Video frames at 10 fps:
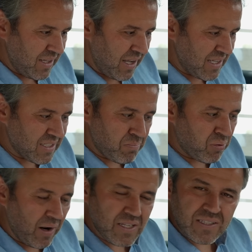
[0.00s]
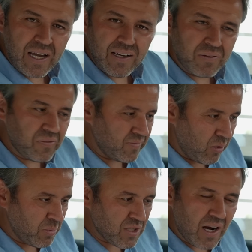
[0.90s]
has the price tag of almost